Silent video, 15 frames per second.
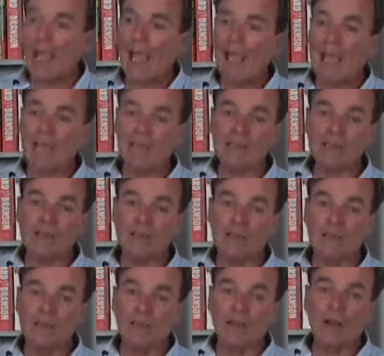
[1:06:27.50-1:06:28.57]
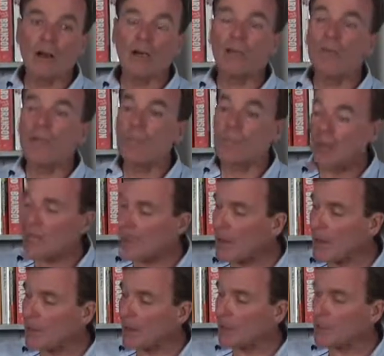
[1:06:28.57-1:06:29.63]
and I'll give you a money
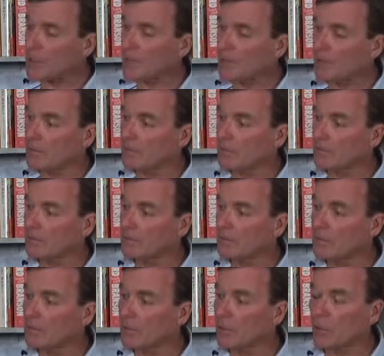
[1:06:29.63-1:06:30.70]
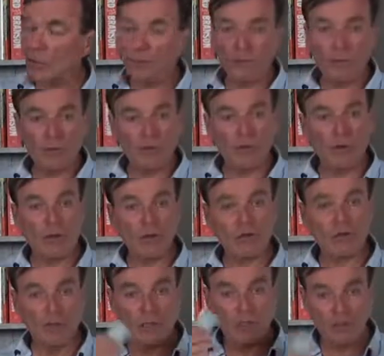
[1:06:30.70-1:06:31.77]
back guarantee. Like I do it, for, I
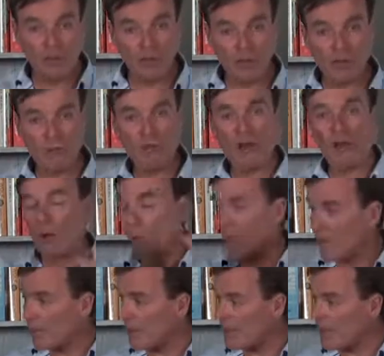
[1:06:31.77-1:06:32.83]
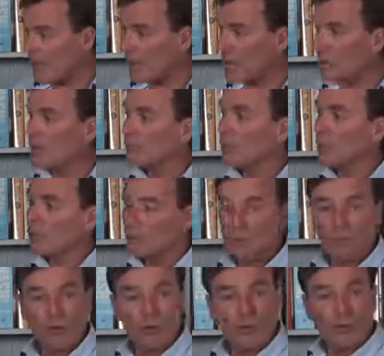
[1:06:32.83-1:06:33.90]
do the interview, I'll go away think about it, write your
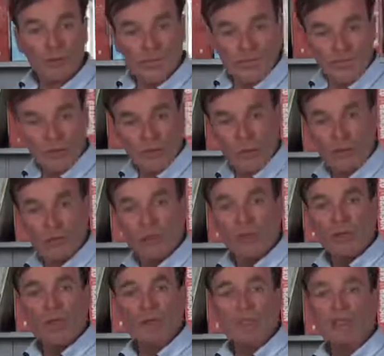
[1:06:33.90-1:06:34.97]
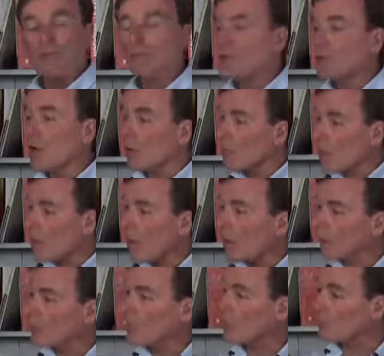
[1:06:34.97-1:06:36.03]
report, present it to you. If you don't
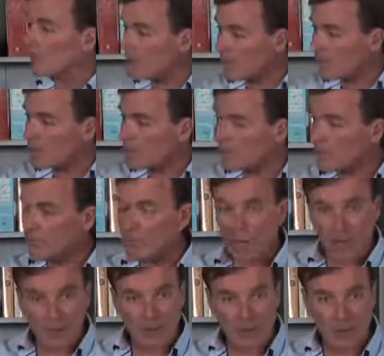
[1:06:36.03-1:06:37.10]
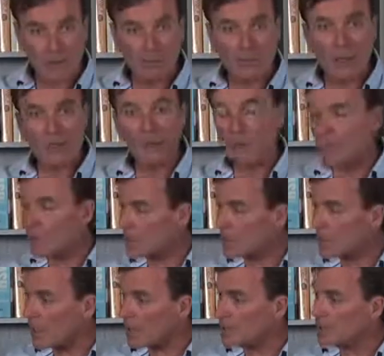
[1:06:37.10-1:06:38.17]
like the printed article and the
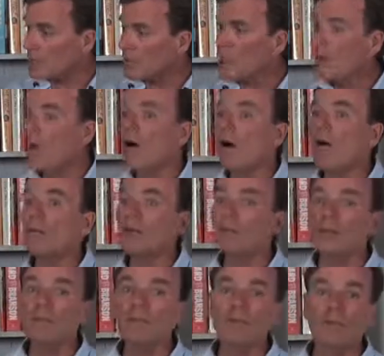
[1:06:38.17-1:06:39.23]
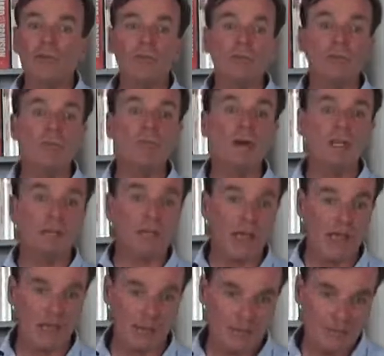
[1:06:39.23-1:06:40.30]
presentation, I'll give you your money back.